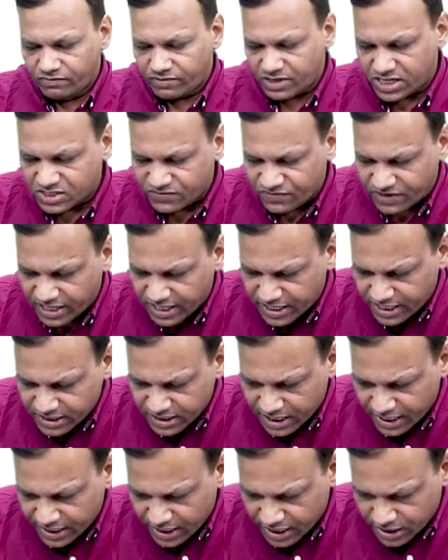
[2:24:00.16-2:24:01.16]
whereas variant
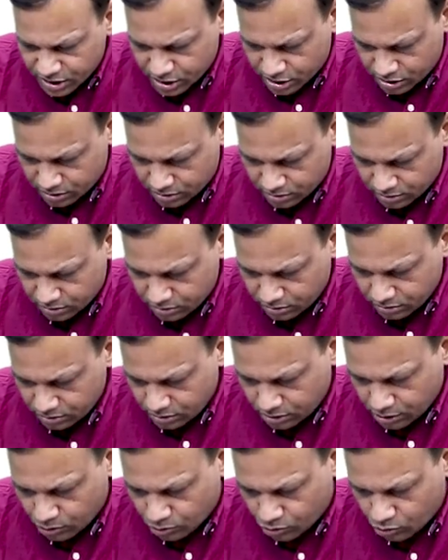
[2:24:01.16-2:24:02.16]
angina is
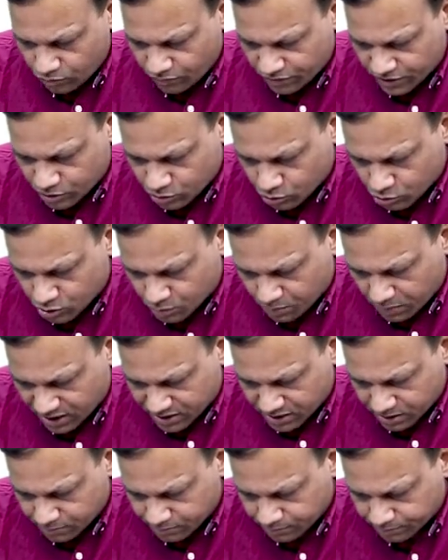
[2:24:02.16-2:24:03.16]
due to
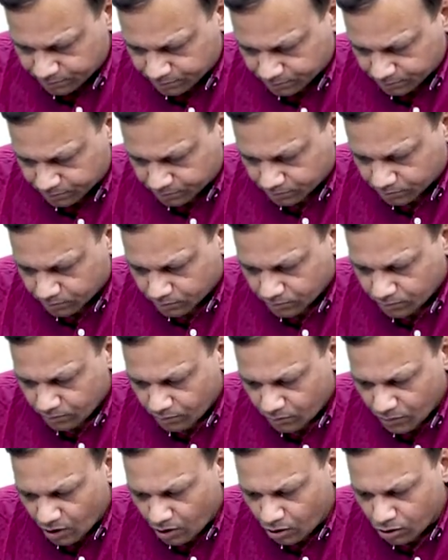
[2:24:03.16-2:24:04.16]
vasospasm.
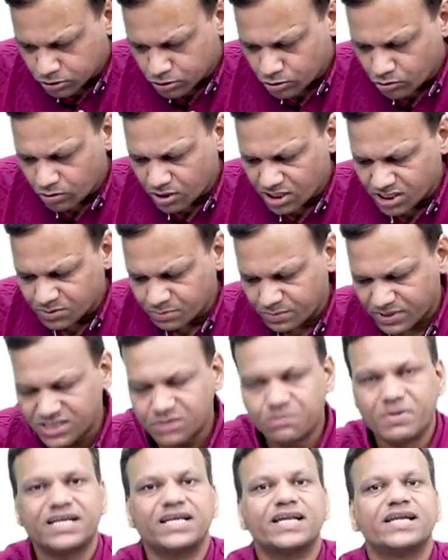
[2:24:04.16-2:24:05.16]
also known as
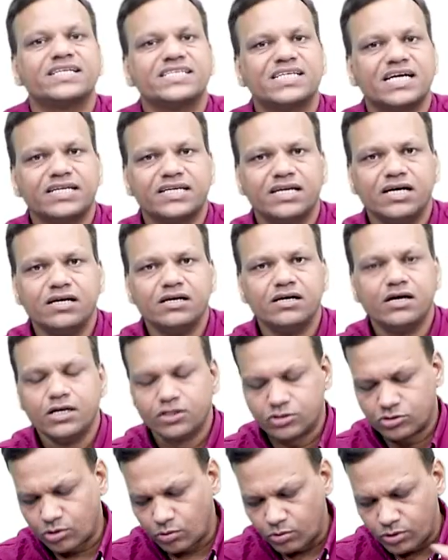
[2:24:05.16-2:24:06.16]
Prince metal angina.
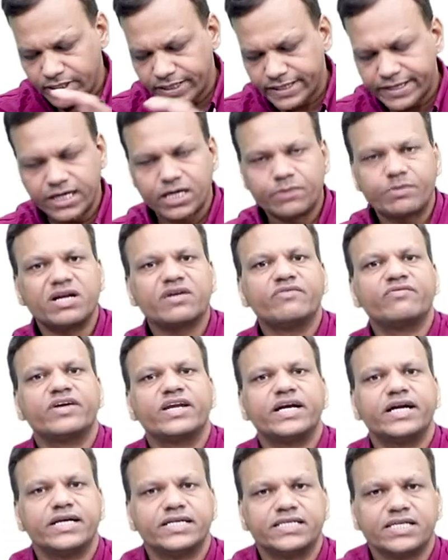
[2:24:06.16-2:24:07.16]
So the only treatment in
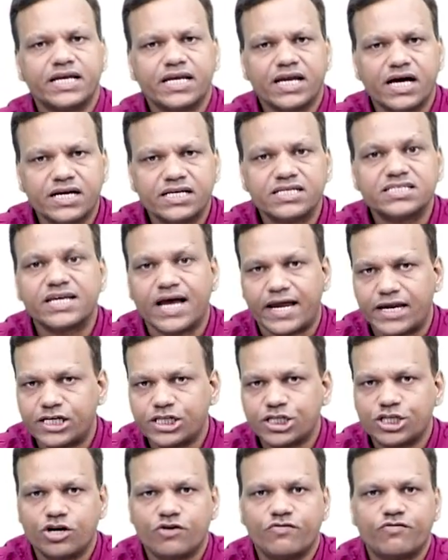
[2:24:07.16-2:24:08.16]
variant angina is
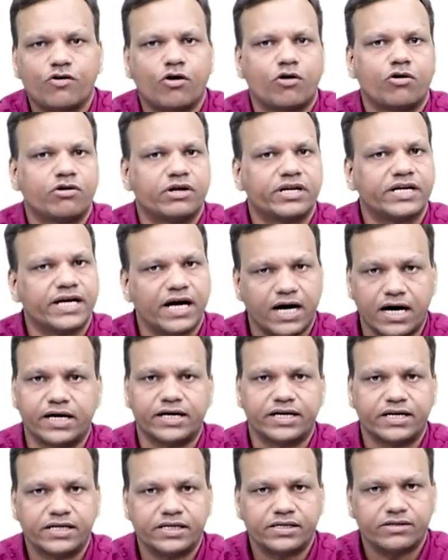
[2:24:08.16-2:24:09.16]
dilation of coronary
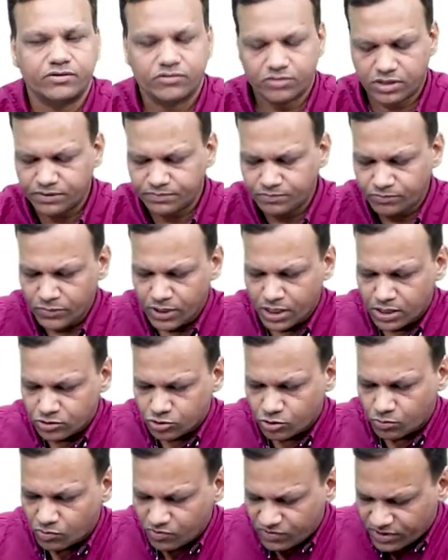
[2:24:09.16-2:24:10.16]
artery. Okay.
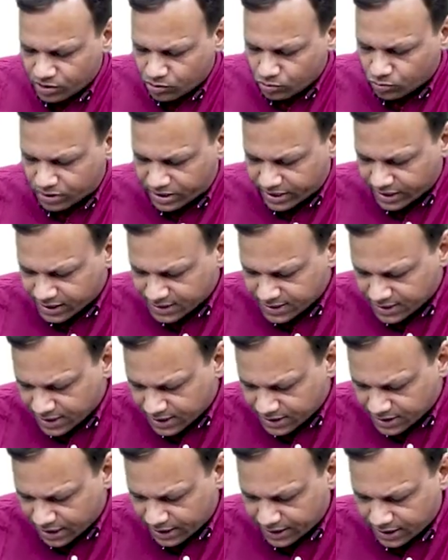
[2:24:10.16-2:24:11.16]
So moving to drugs
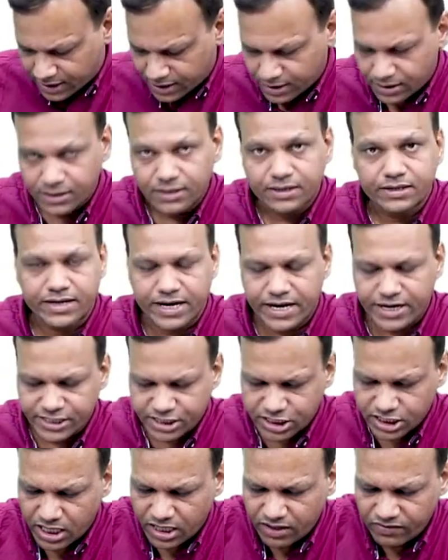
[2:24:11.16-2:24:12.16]
in angina,
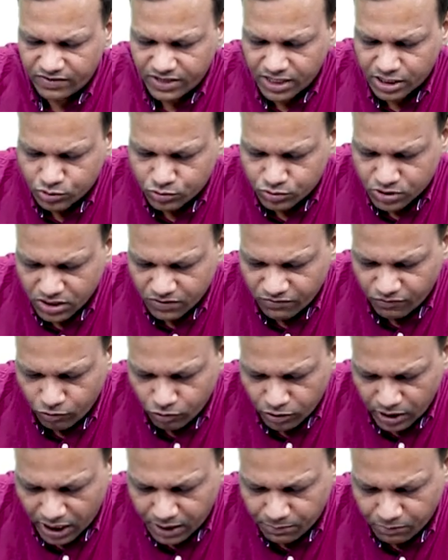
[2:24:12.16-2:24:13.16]
traditionally we are using
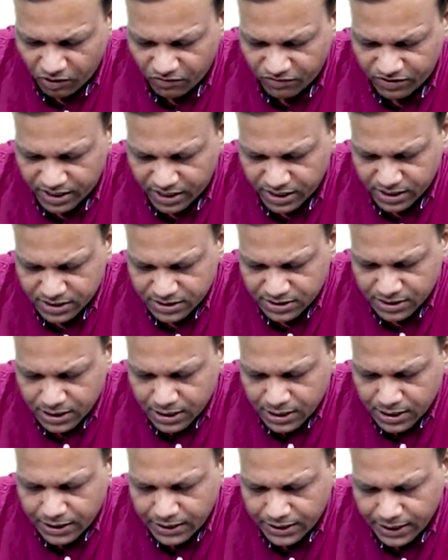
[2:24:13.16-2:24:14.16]
4 type of drugs:
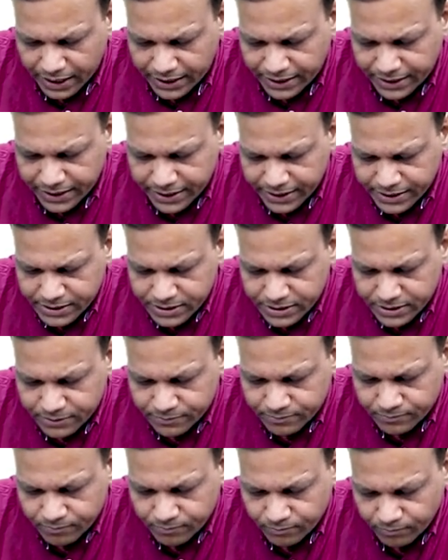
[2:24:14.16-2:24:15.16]

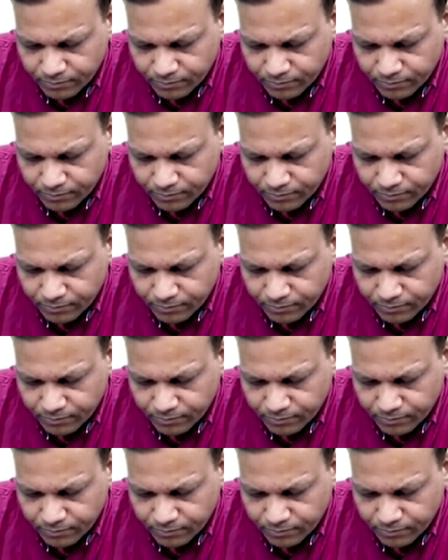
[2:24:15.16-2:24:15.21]
nitrates,